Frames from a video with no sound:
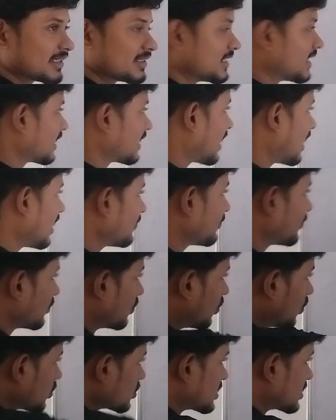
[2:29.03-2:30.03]
The graph
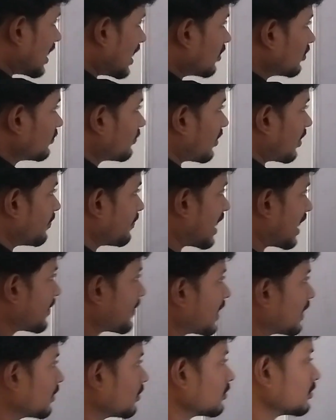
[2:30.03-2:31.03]
goes down from pi
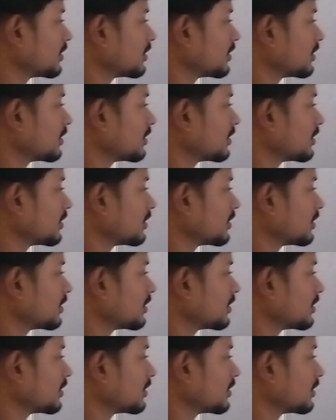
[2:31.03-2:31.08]
by 2 to